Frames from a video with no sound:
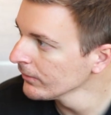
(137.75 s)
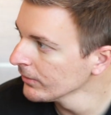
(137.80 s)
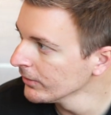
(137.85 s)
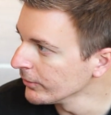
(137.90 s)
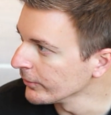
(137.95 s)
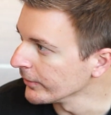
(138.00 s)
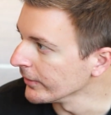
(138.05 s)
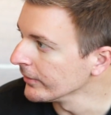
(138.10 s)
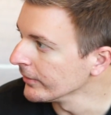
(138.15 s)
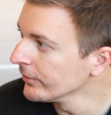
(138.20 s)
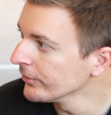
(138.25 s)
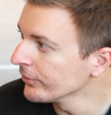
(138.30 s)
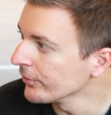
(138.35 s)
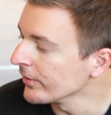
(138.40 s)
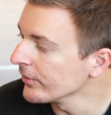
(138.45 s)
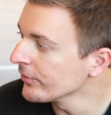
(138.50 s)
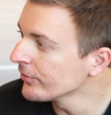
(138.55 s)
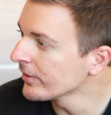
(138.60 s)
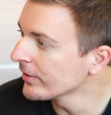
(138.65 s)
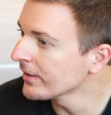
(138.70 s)
Okay, so
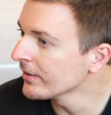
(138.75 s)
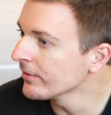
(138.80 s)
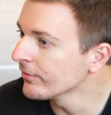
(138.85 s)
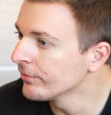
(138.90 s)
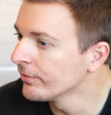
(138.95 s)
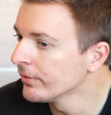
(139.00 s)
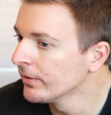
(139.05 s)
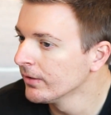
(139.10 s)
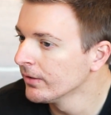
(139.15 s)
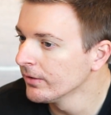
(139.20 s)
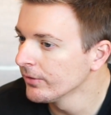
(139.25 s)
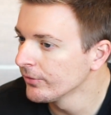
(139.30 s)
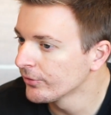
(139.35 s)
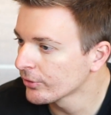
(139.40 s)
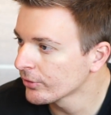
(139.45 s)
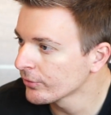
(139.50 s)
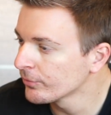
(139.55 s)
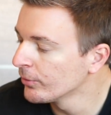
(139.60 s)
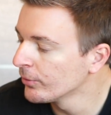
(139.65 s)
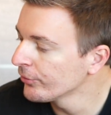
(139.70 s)
they
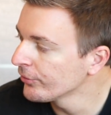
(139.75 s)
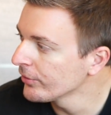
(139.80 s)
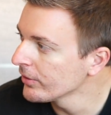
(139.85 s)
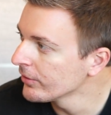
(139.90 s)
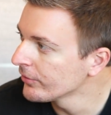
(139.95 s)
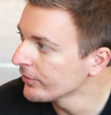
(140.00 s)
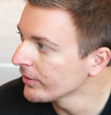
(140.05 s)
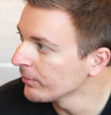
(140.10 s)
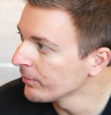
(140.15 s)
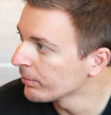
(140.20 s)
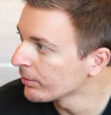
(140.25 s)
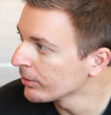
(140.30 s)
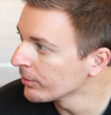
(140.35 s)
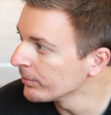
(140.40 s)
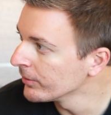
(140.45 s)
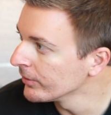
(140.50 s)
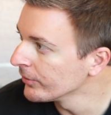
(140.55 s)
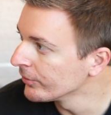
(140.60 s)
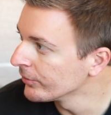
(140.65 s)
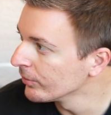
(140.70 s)
serve mostly the same
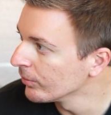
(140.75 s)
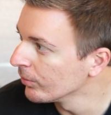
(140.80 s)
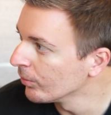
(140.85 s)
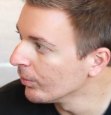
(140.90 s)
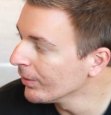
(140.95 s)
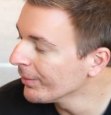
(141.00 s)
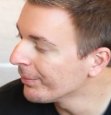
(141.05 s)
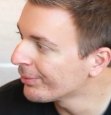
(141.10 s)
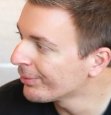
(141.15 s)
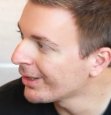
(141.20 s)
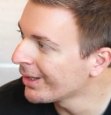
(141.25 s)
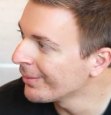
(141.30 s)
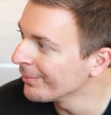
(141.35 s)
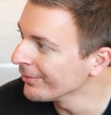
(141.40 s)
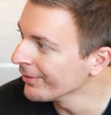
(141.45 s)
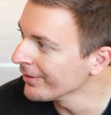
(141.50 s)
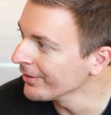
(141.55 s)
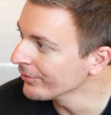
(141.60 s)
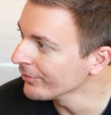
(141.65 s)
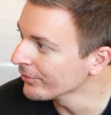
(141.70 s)
purpose. What problem do they